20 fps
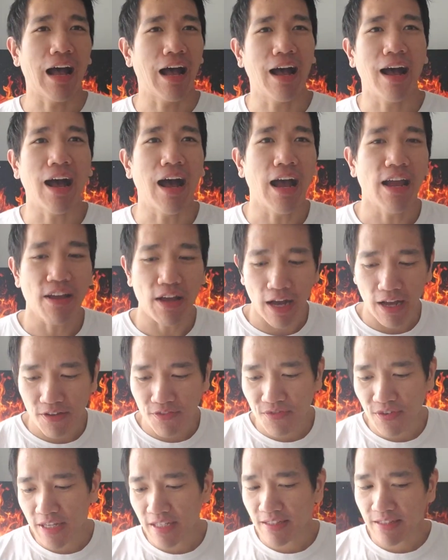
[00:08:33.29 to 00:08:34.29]
I I
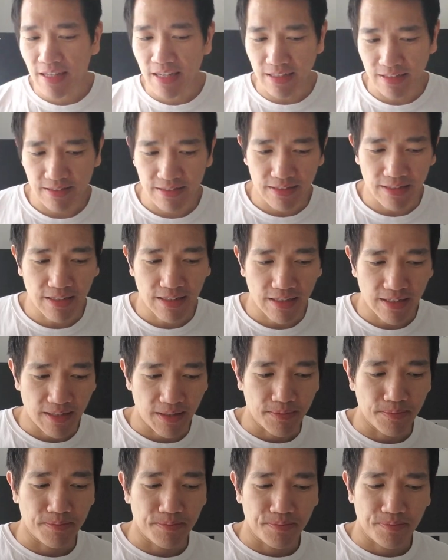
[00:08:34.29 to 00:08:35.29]
think that
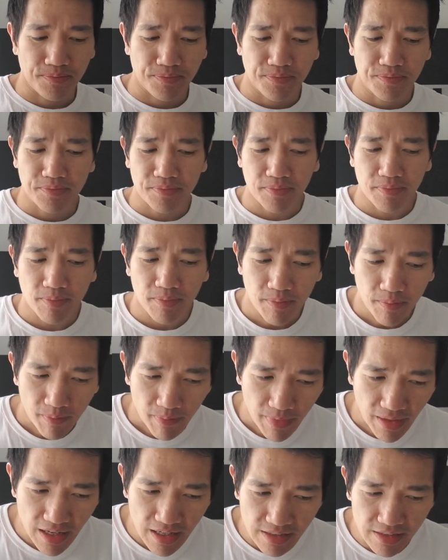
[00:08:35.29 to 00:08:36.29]
um,
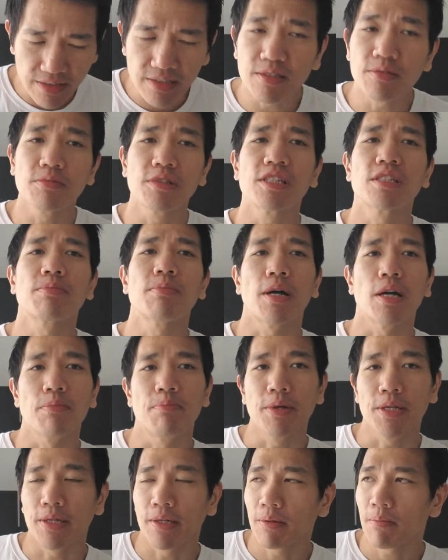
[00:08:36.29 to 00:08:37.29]
this is just my
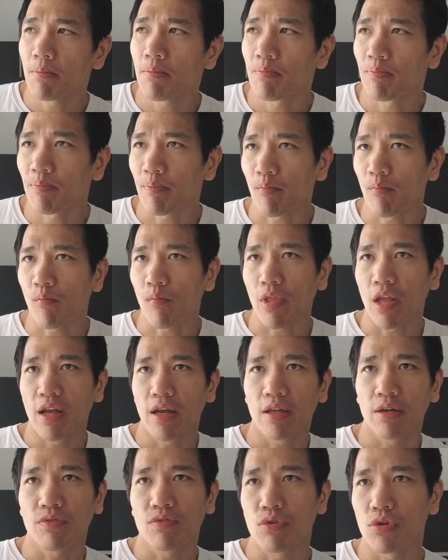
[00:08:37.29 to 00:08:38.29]
opinion.
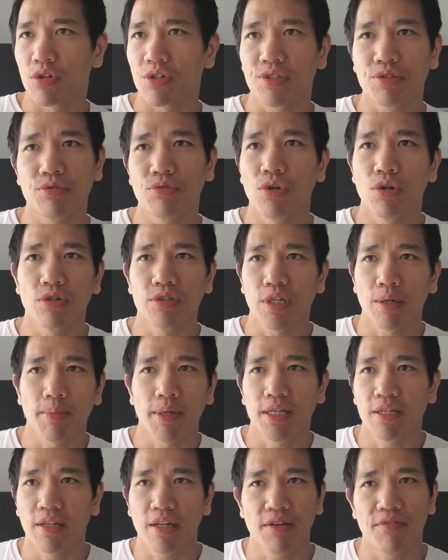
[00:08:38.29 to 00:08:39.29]
And of course, who knows, I
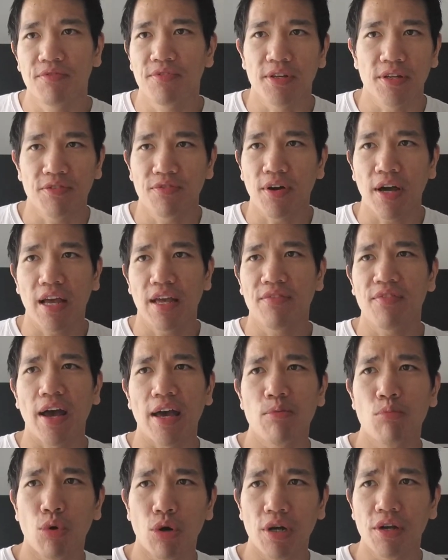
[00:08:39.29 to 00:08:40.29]
might, if, if, I, if I
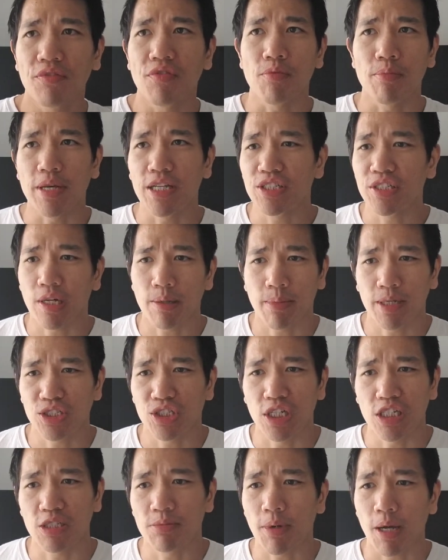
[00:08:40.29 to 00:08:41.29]
had more information, I might
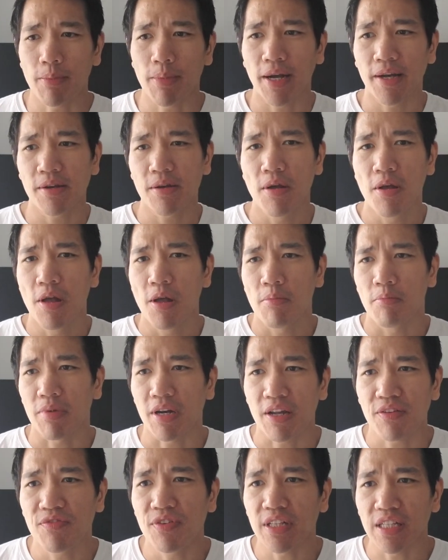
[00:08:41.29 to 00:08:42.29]
change my mind.
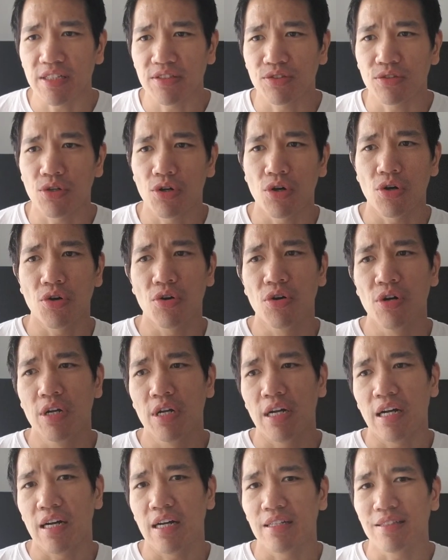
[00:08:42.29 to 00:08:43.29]
But I feel as though
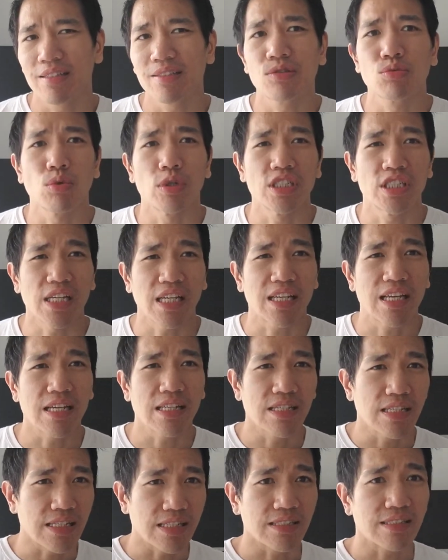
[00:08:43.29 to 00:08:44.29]
uh, this is where J K
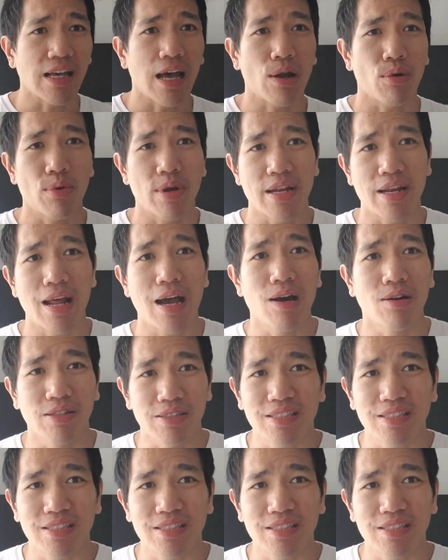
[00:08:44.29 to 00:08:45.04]
D is at right now.